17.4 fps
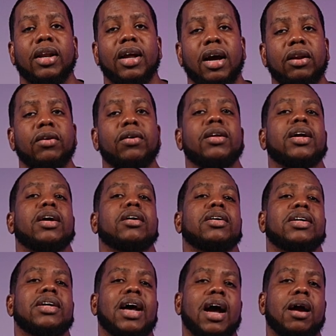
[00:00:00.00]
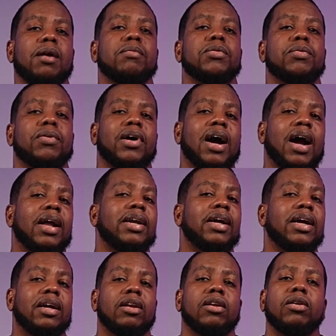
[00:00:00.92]
Now, I know there are times where I
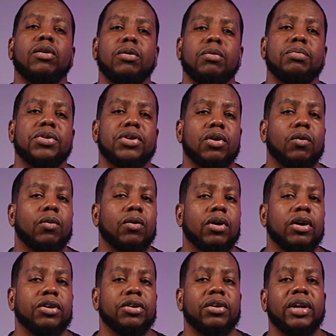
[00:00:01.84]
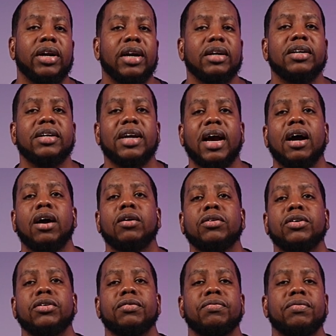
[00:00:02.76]
need loops or unique
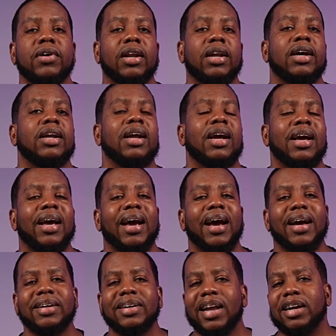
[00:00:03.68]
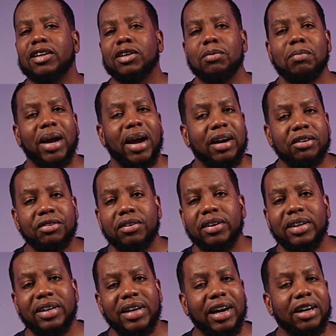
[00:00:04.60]
sound to fill in as like some
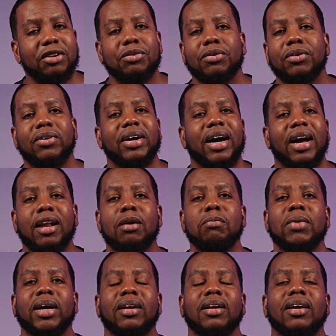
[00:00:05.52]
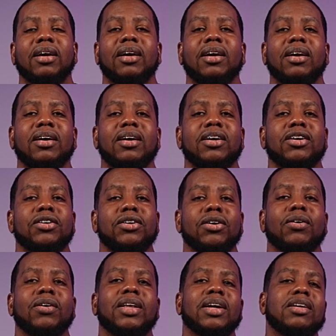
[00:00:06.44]
extra textual element.
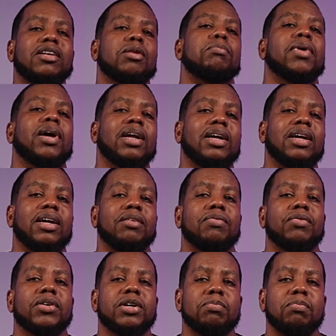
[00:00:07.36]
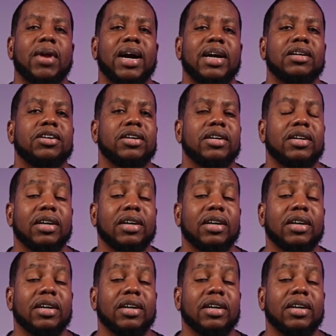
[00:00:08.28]
So this ability for Splice to